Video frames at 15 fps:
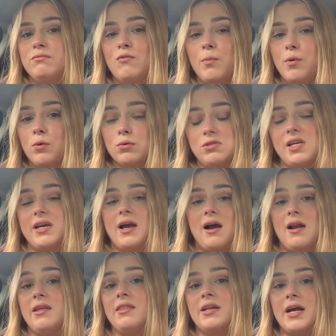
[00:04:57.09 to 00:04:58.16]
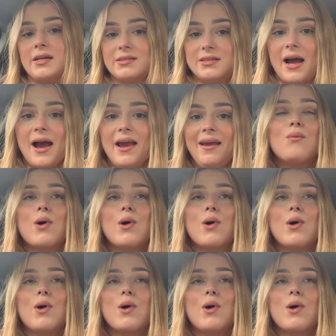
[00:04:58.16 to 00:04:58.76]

reporting early the next day